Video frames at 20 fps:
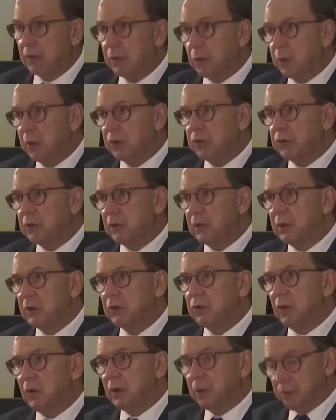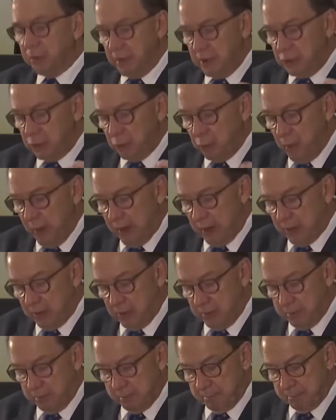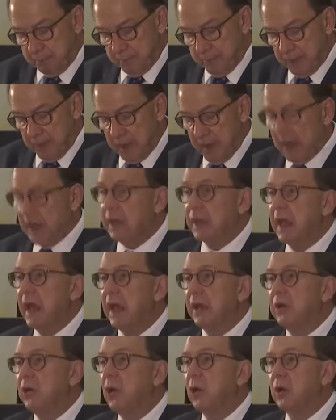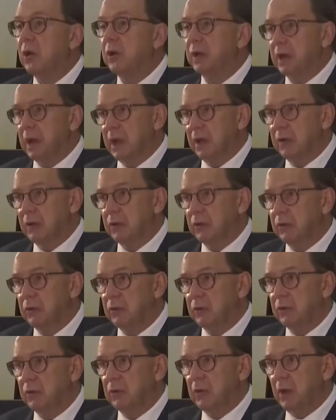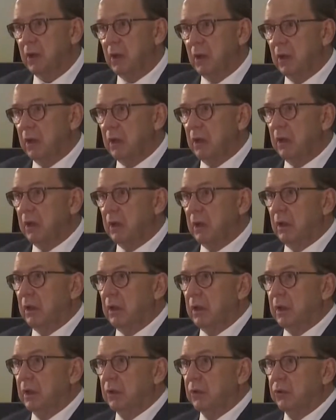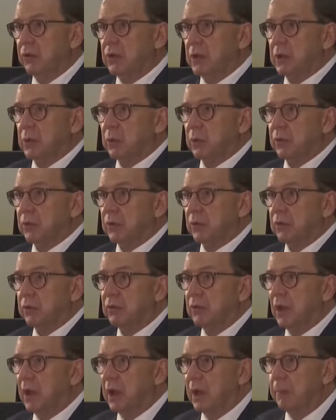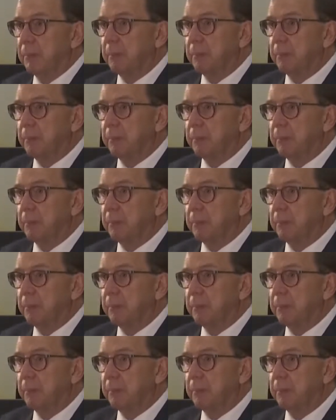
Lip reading: Question is, are these random and ad hoc occurrences in a sequence of time?